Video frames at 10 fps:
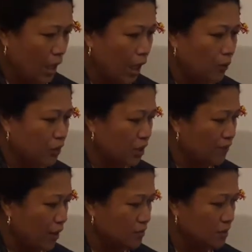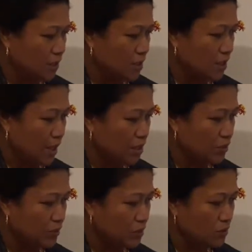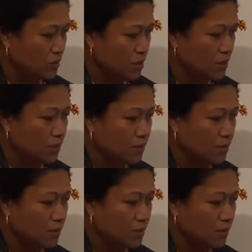I will give out these natural resources,